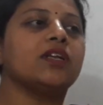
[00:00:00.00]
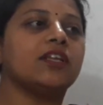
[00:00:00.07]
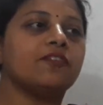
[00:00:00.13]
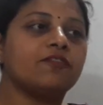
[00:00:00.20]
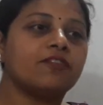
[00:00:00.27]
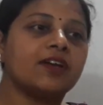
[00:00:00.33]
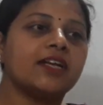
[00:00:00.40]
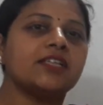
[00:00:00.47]

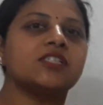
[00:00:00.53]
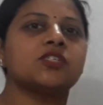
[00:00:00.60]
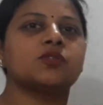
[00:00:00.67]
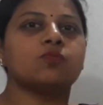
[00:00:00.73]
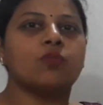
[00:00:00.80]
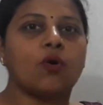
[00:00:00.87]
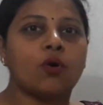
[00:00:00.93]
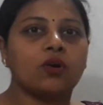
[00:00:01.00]
different
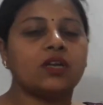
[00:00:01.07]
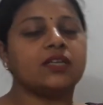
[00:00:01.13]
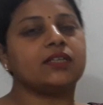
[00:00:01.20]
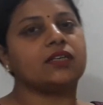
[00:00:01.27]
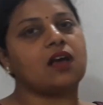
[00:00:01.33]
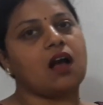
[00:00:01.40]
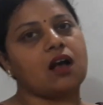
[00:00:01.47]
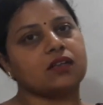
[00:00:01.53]
small
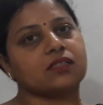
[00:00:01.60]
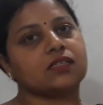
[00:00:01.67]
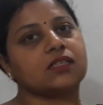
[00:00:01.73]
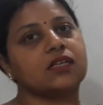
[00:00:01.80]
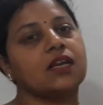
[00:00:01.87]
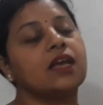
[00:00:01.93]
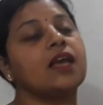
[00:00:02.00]
tasks,